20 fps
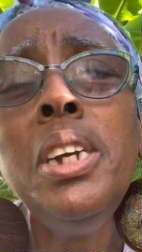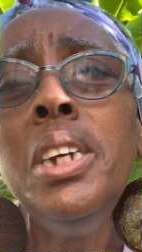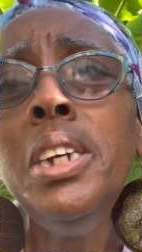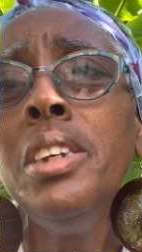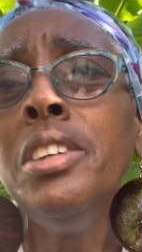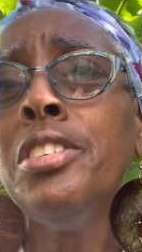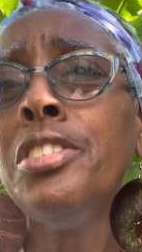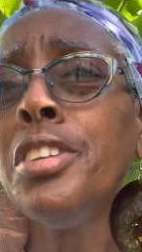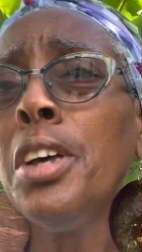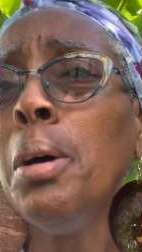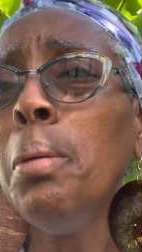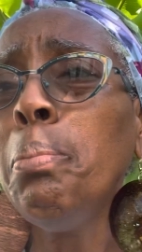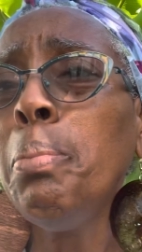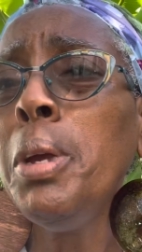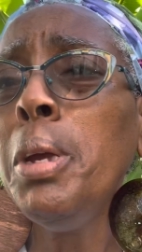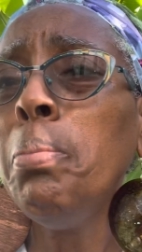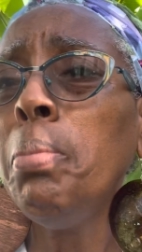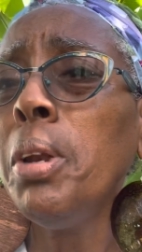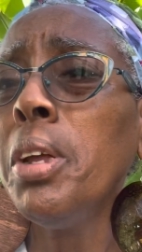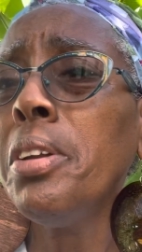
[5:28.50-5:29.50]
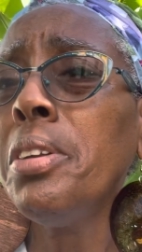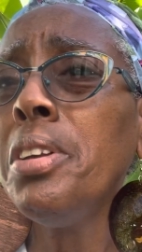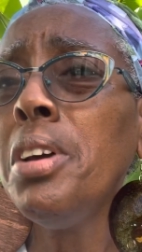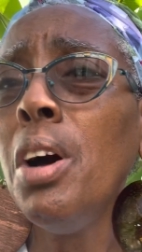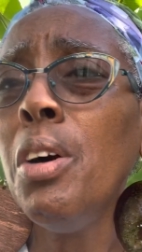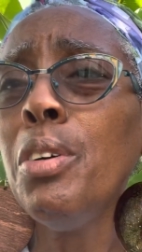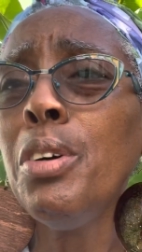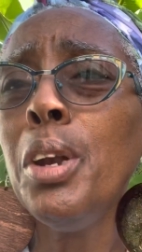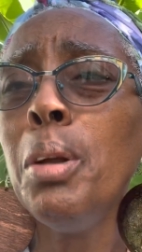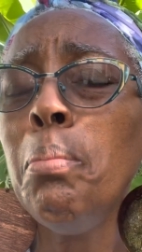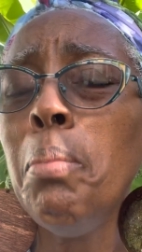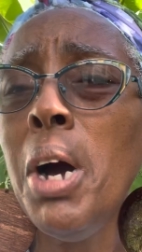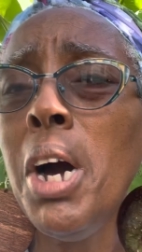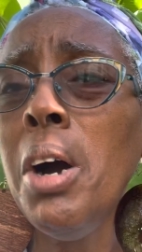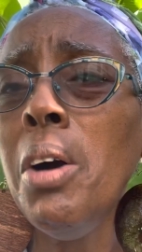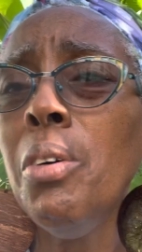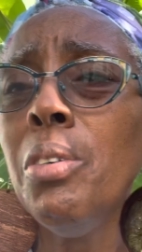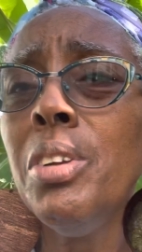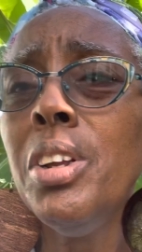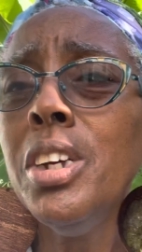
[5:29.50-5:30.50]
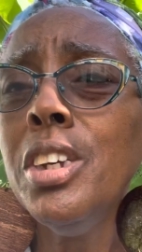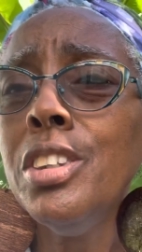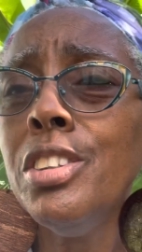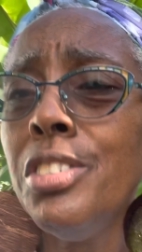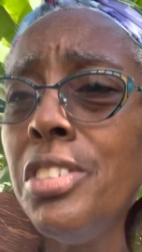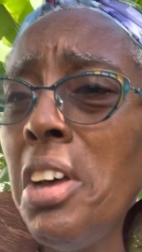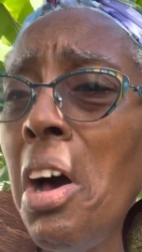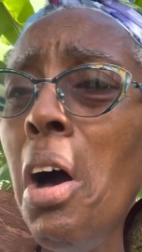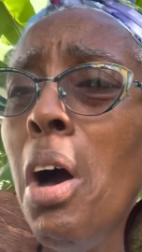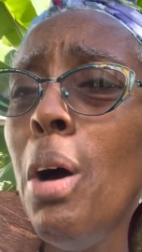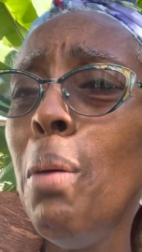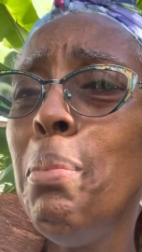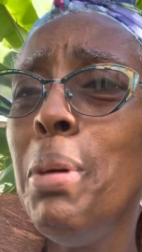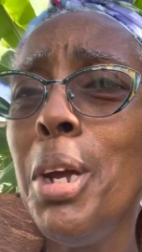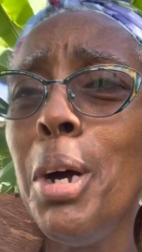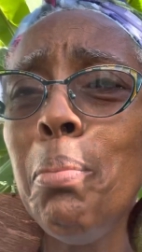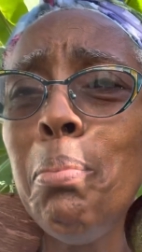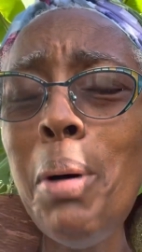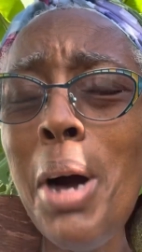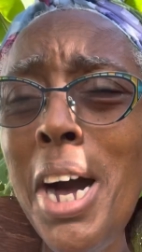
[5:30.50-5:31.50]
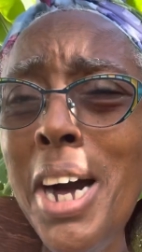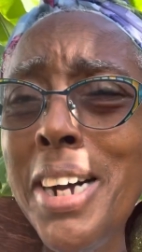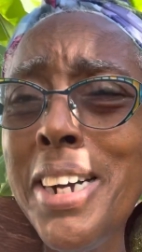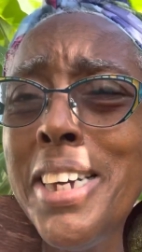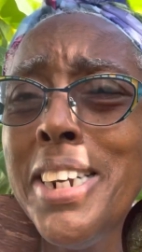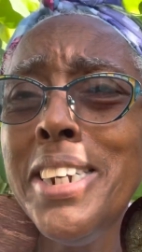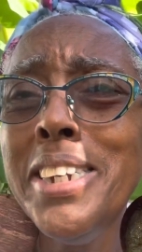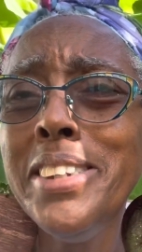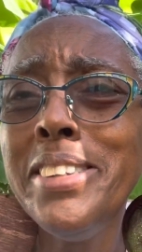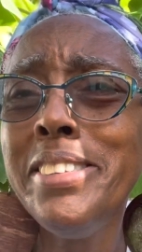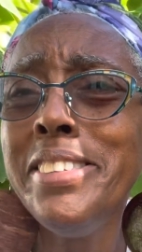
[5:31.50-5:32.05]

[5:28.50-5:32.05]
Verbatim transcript: Some people are talking about zombie apocalypse.